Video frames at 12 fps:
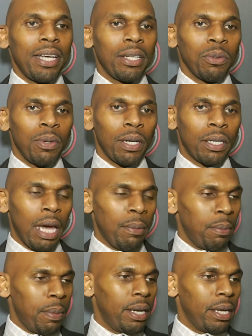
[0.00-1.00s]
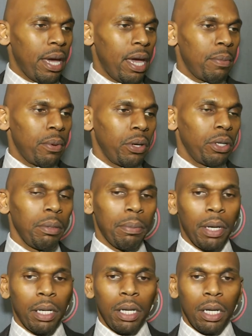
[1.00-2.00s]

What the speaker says: That's what kept them in the game early. But,